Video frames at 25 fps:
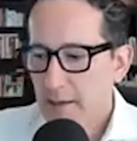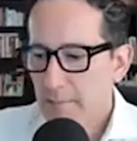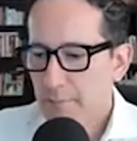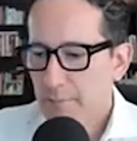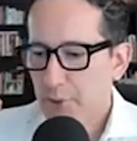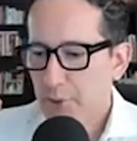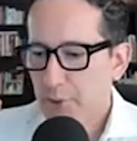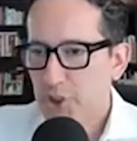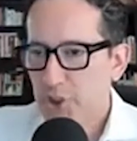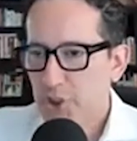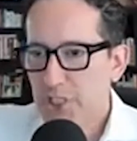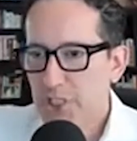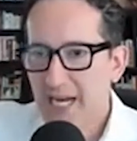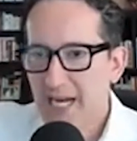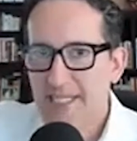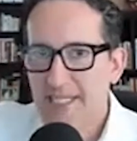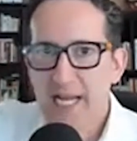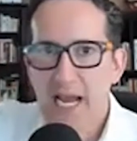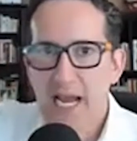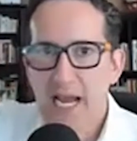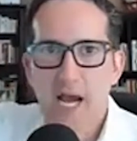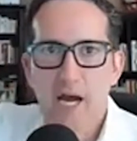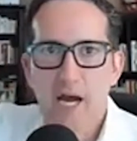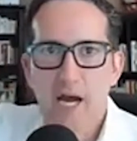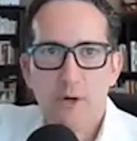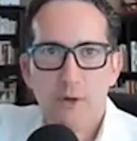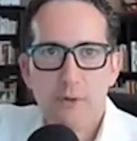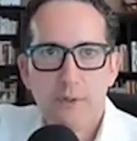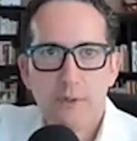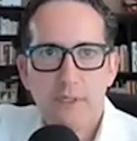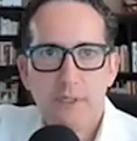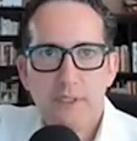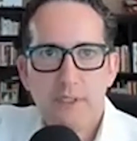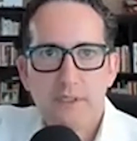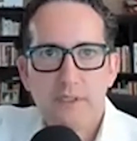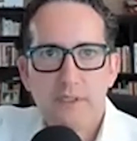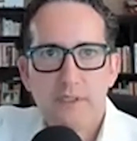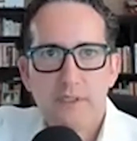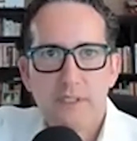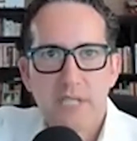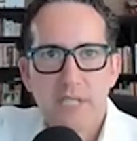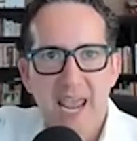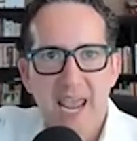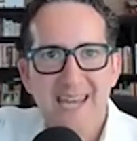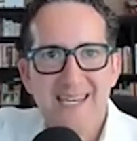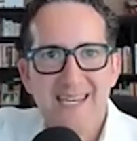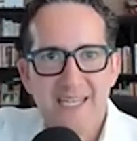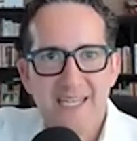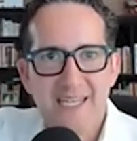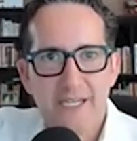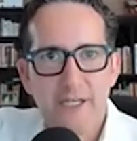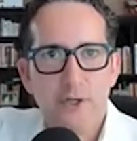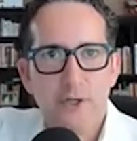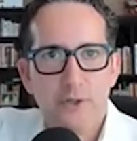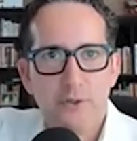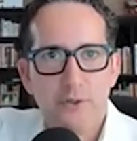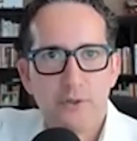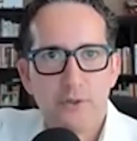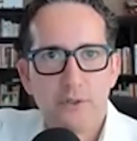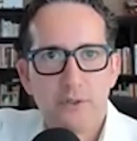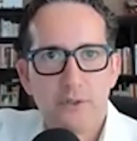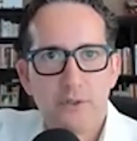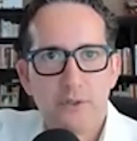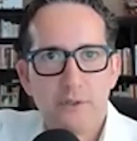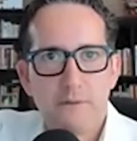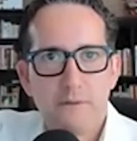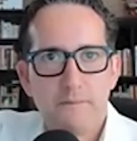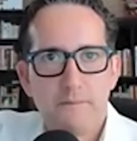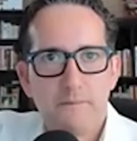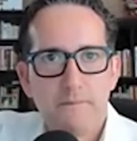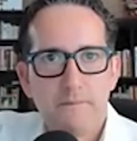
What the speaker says: Project out 10 years